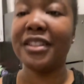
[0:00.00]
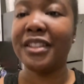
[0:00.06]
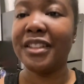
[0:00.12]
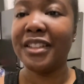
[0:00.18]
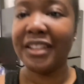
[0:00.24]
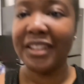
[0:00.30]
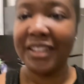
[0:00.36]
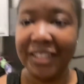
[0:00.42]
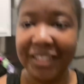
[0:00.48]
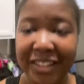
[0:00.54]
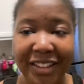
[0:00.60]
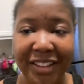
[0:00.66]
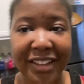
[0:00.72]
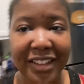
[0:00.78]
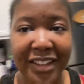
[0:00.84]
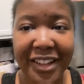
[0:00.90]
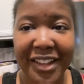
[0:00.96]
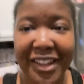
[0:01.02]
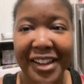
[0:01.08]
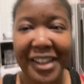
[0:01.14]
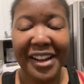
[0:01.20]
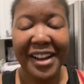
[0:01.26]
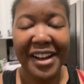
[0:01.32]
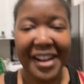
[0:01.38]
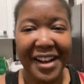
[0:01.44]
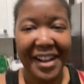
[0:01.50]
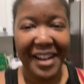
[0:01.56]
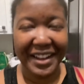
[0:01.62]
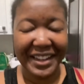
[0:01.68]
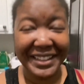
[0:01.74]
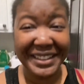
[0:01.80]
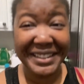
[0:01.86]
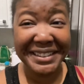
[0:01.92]

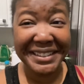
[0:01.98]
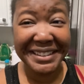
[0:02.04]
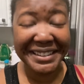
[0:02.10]
(silence)